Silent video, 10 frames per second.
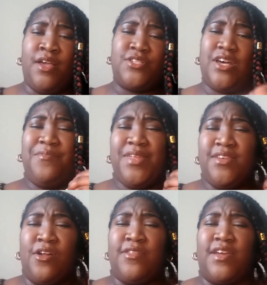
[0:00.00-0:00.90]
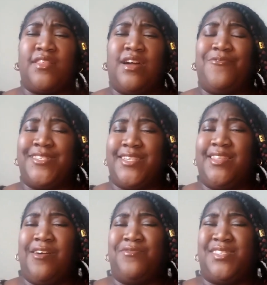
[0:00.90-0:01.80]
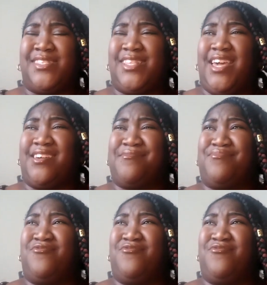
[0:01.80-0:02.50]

So that would be the only thing that I would say that was like